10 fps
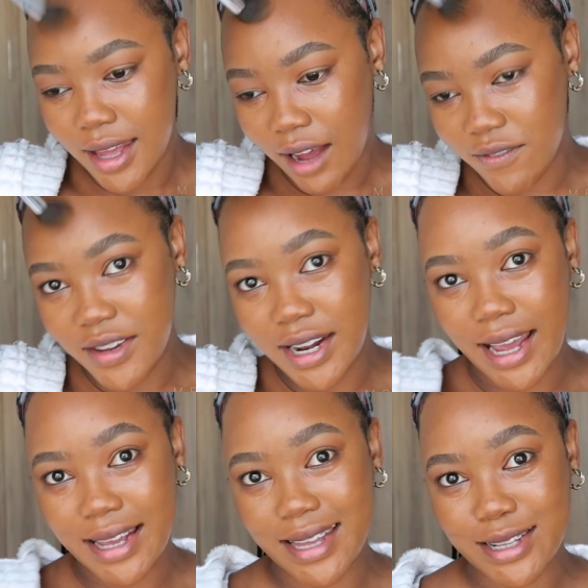I feel
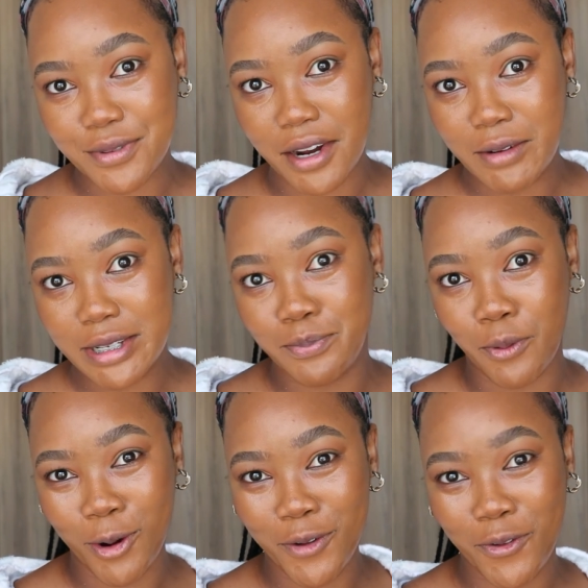like that's what I was
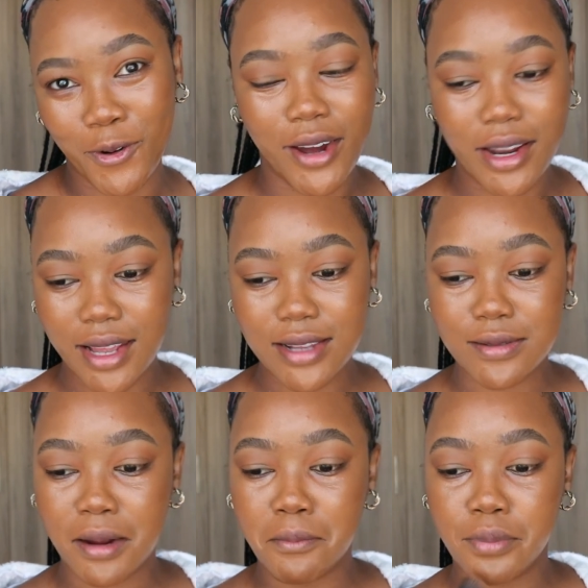born for and that's
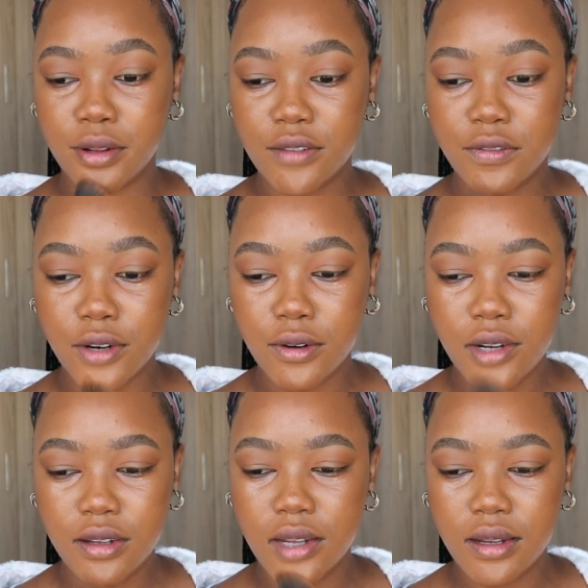what I'm built
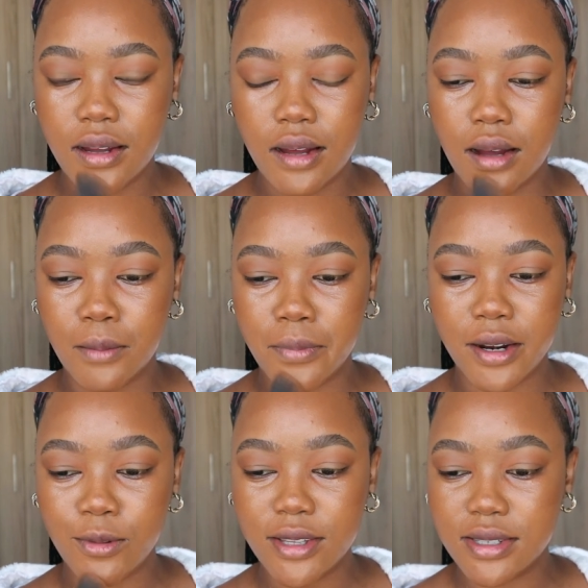for.
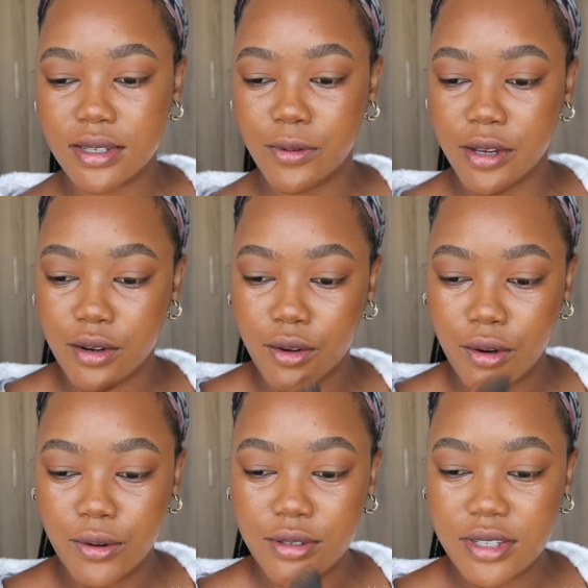But we'll see where it
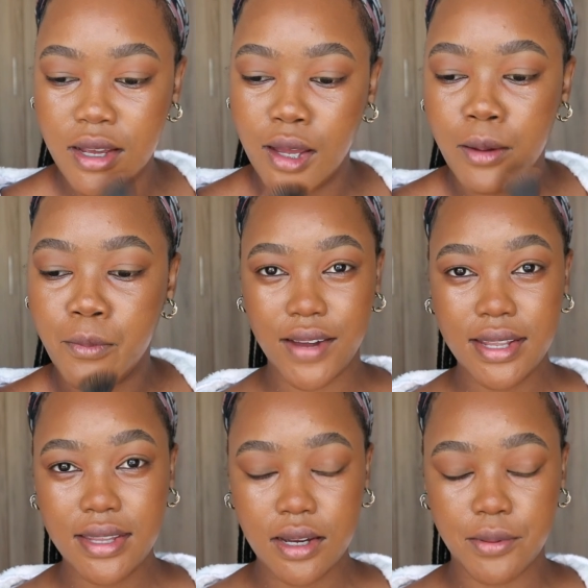goes.
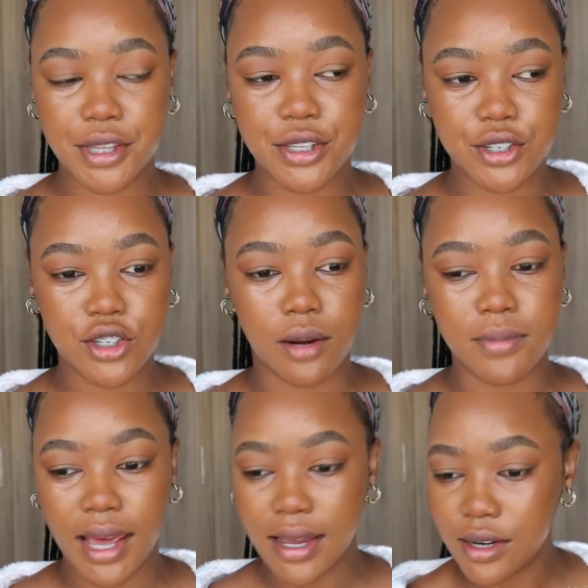Funny thing about this
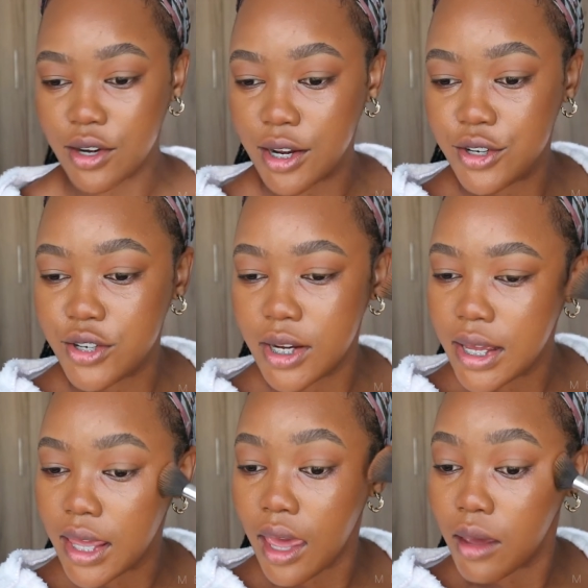job, like, it literally
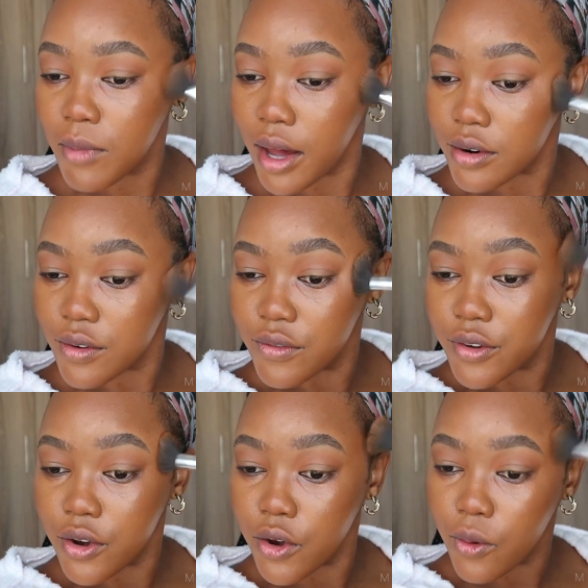came out of
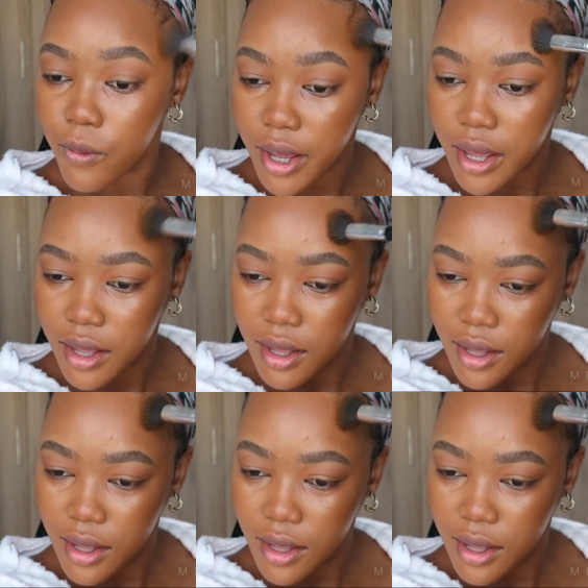nowhere.